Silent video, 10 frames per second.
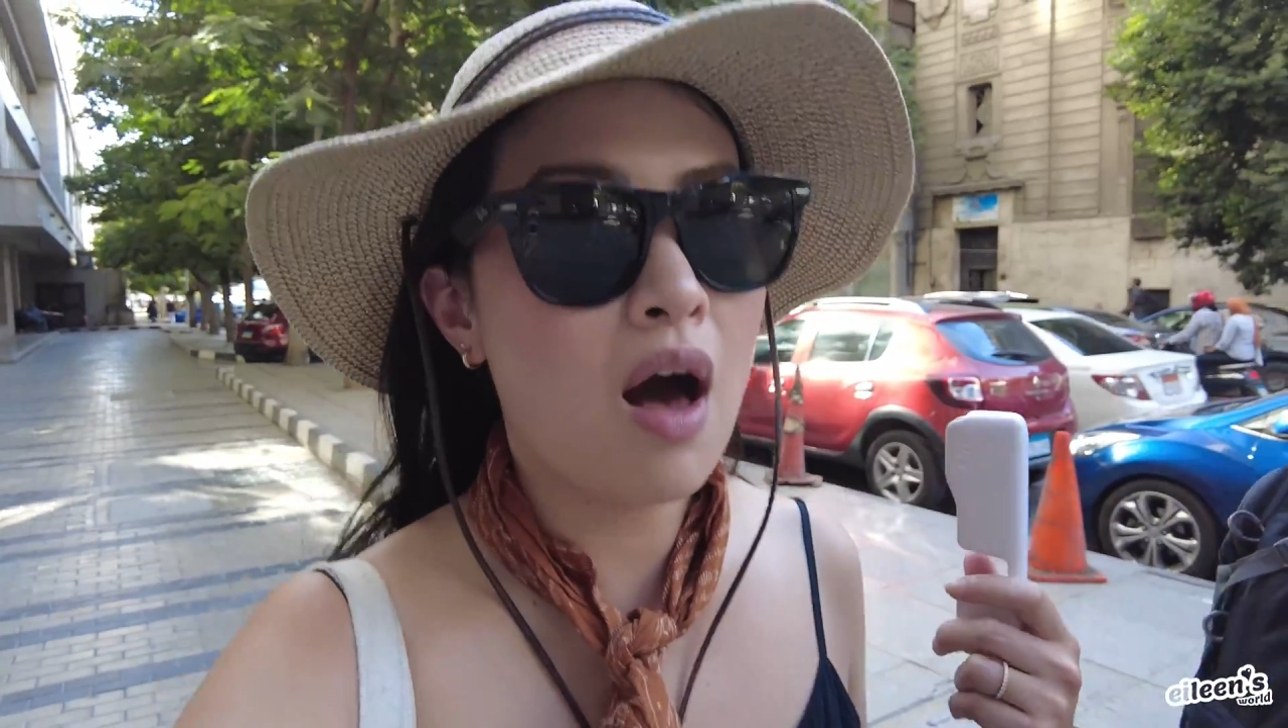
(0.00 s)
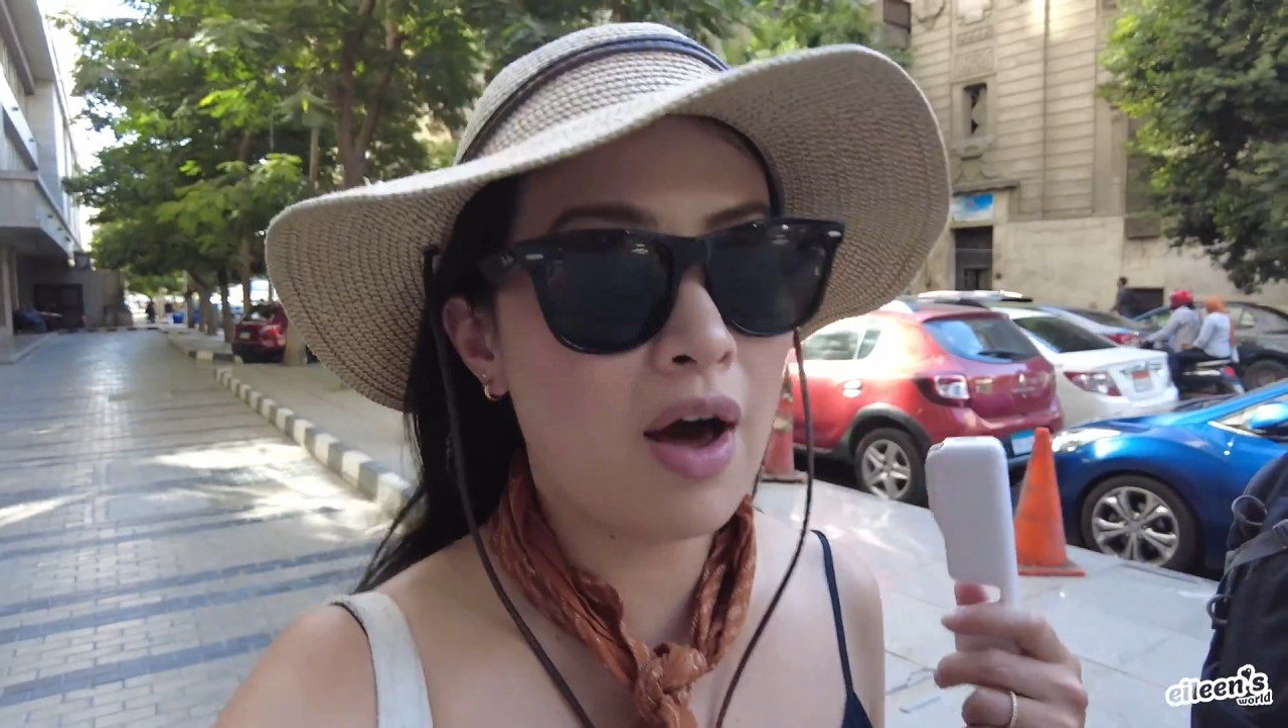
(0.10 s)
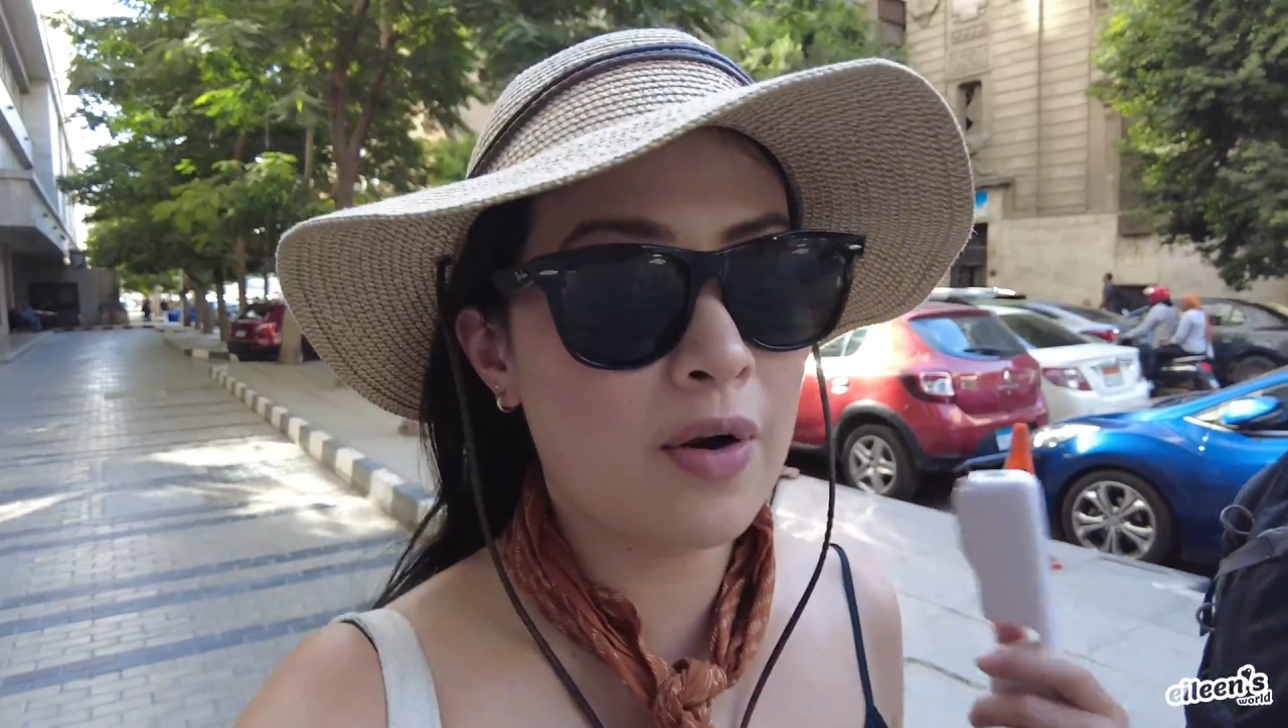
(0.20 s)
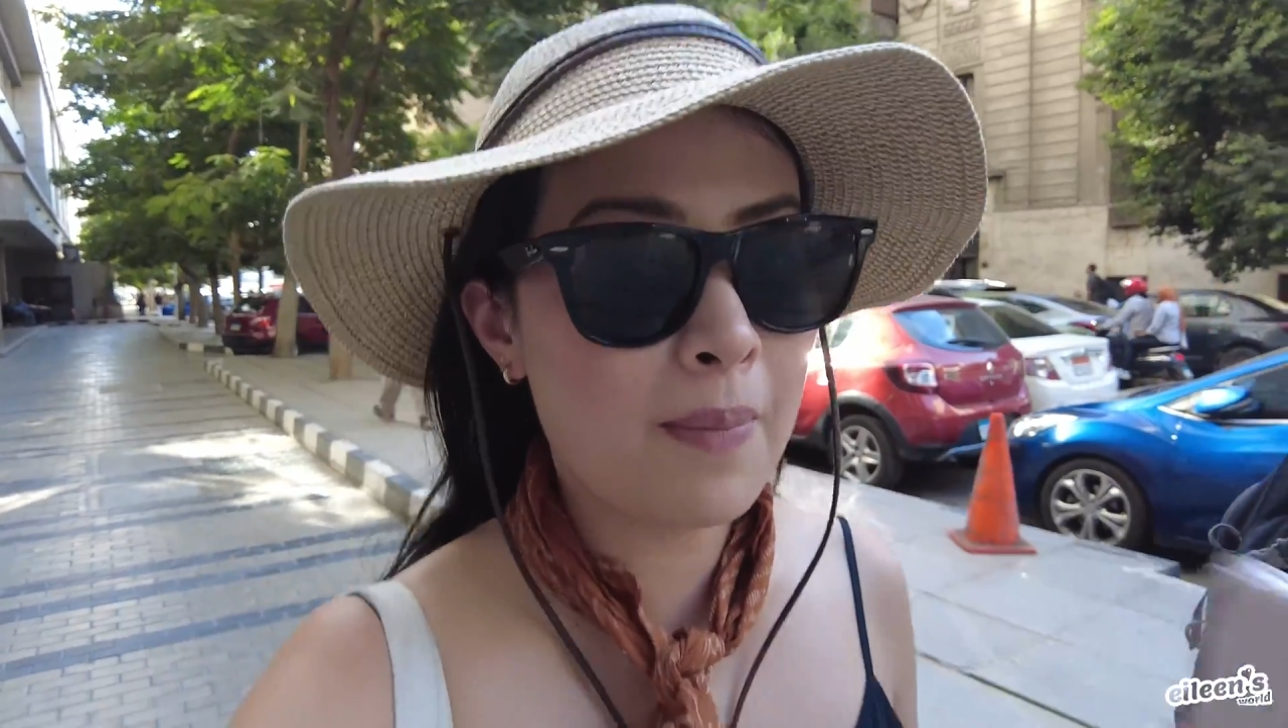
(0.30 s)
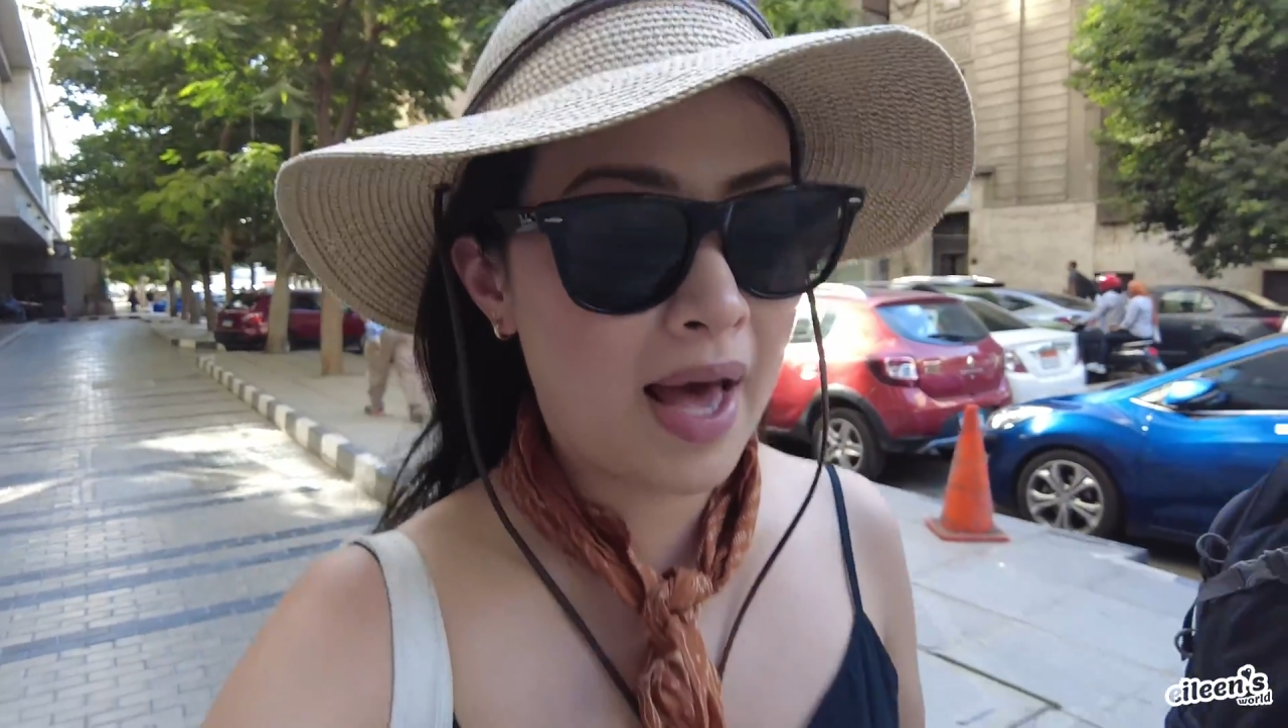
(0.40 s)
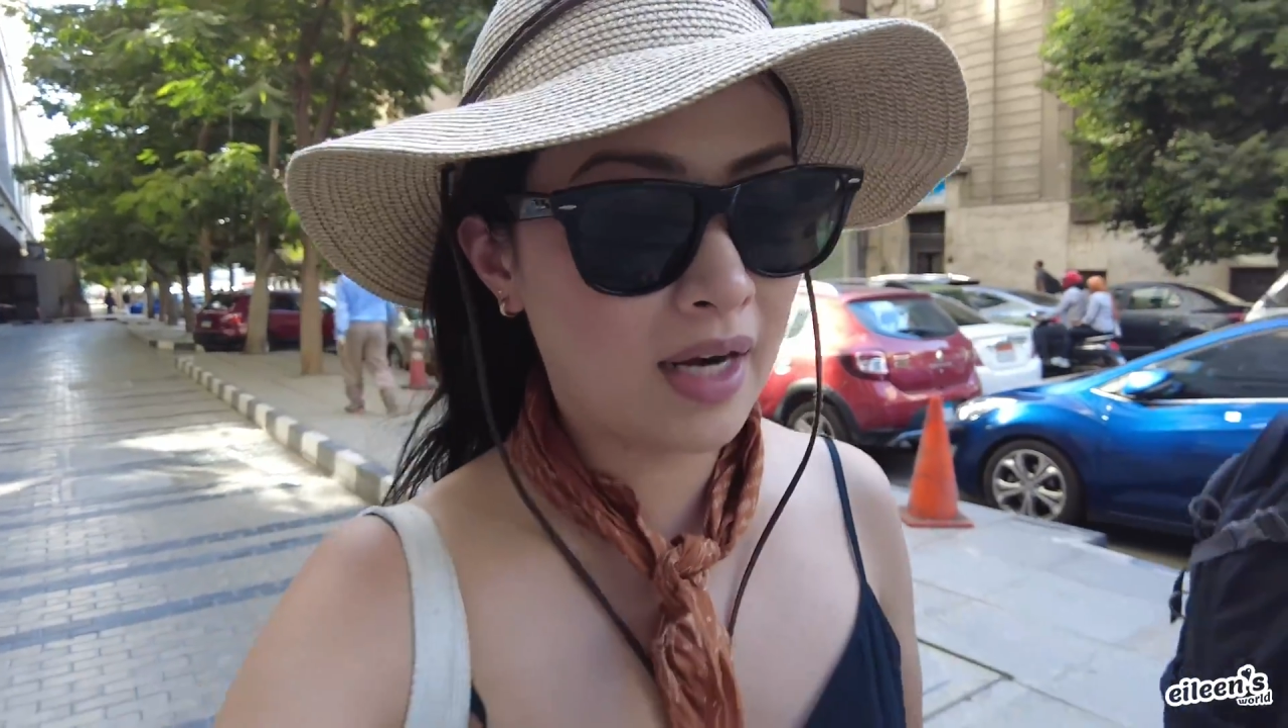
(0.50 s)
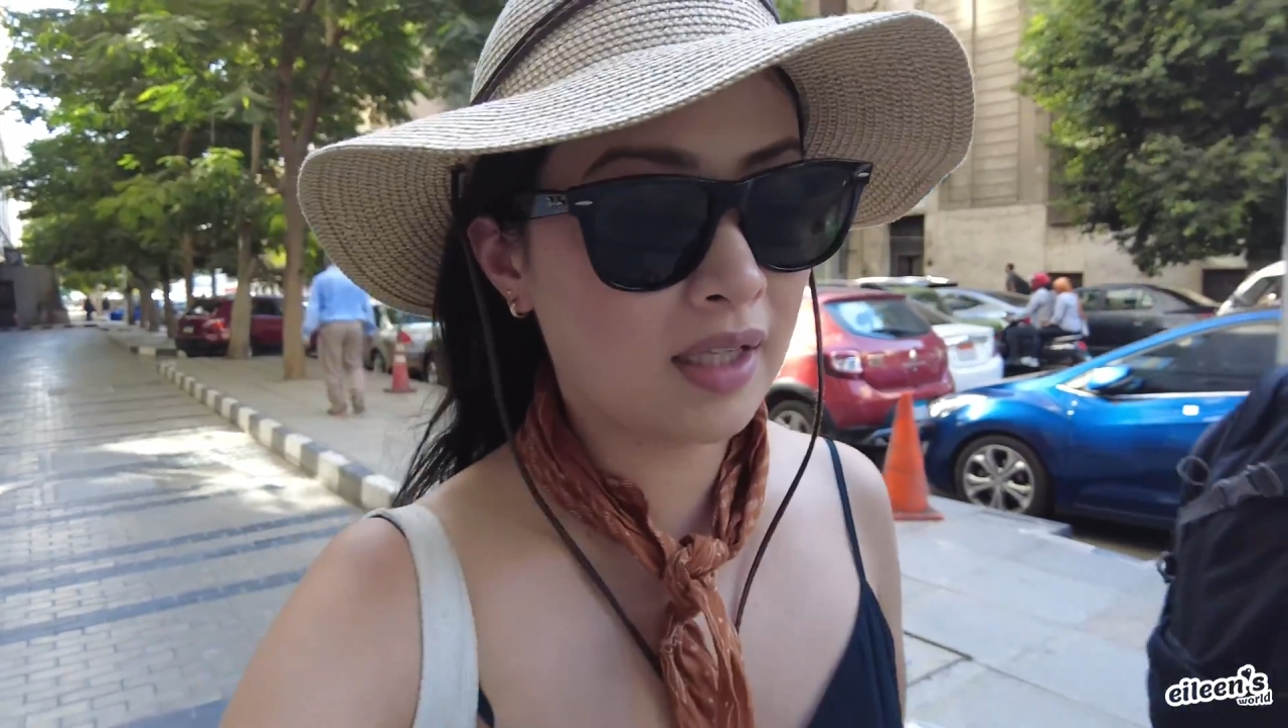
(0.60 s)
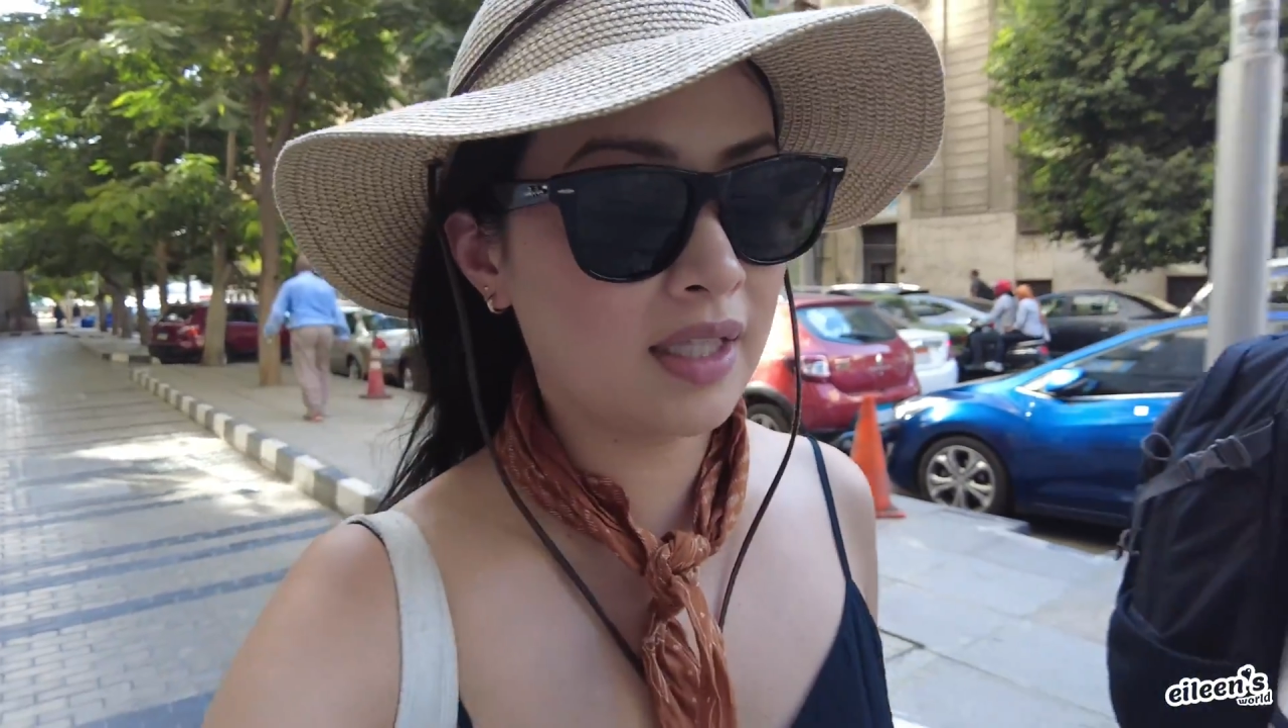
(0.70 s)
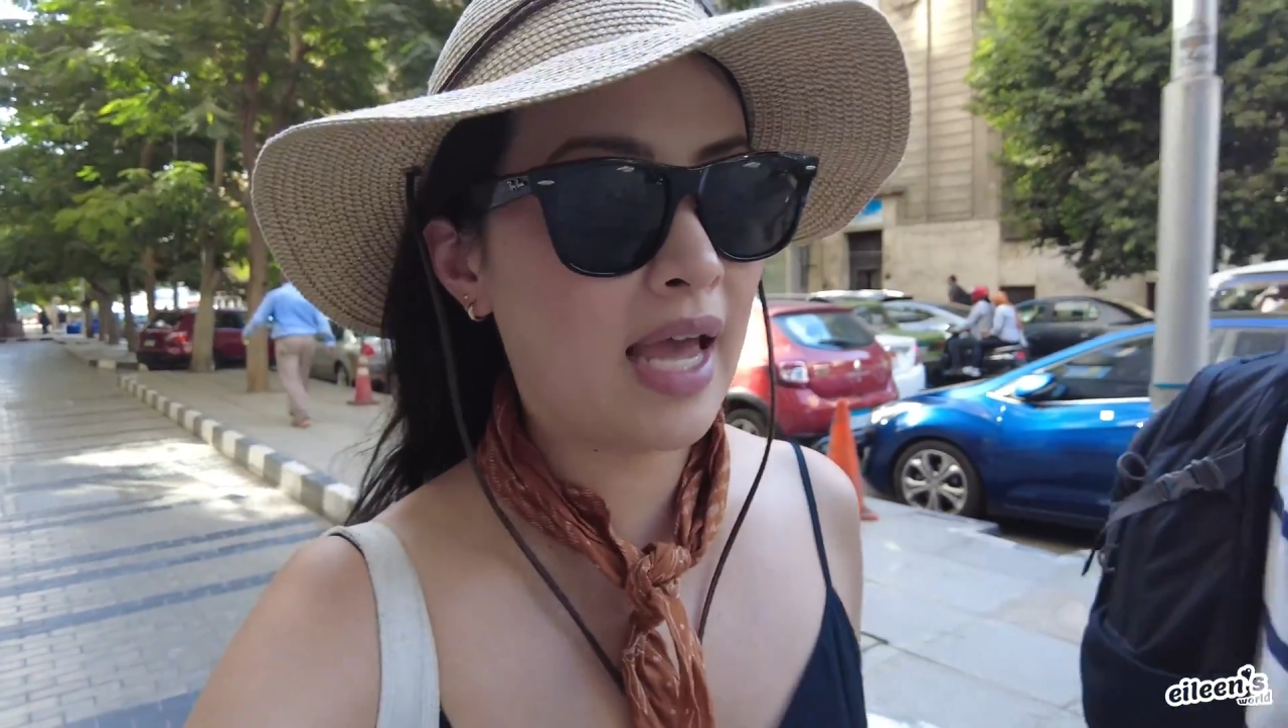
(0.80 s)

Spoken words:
automatically